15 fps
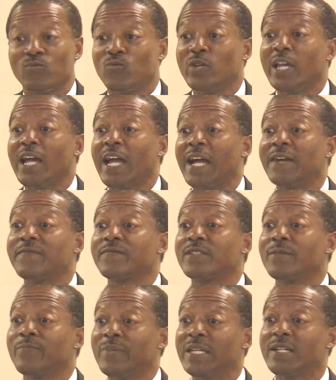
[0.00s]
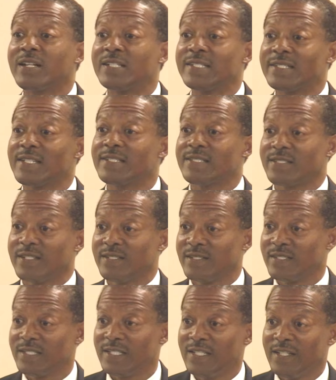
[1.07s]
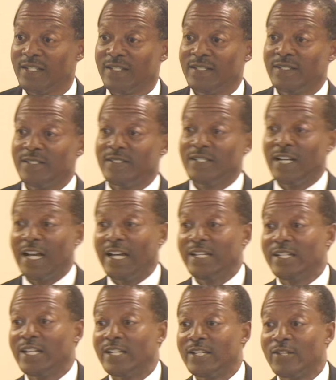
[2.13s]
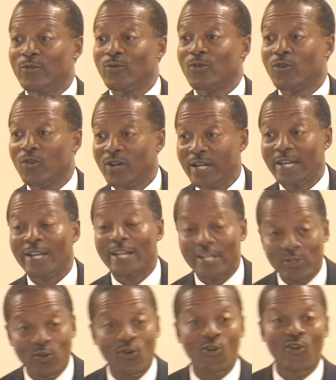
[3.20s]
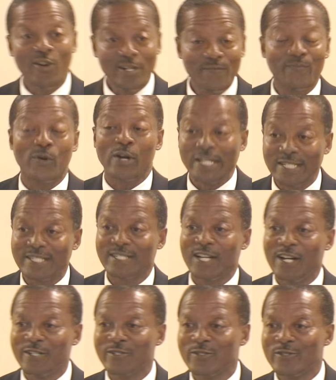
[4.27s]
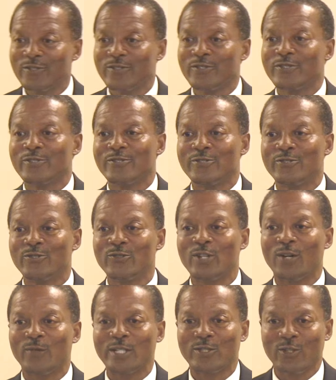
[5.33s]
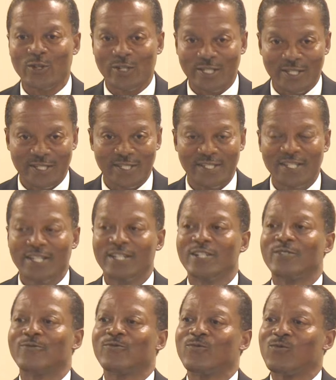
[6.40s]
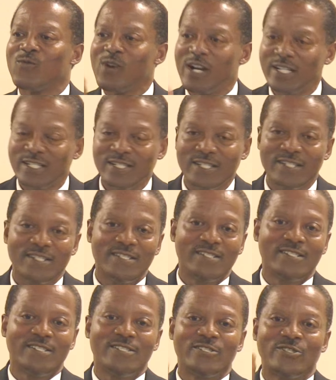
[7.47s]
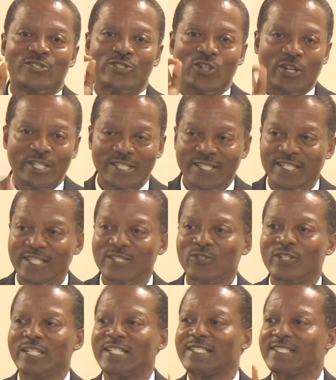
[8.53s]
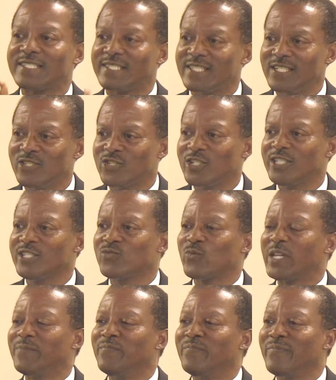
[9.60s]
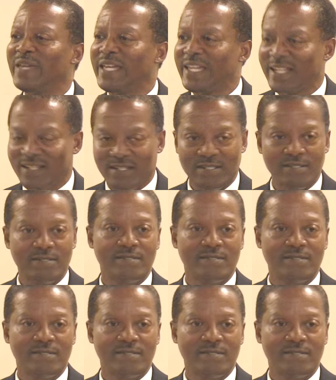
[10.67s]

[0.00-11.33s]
we have to be consistent. And it all boils down to our thoughts. What choices or decisions we make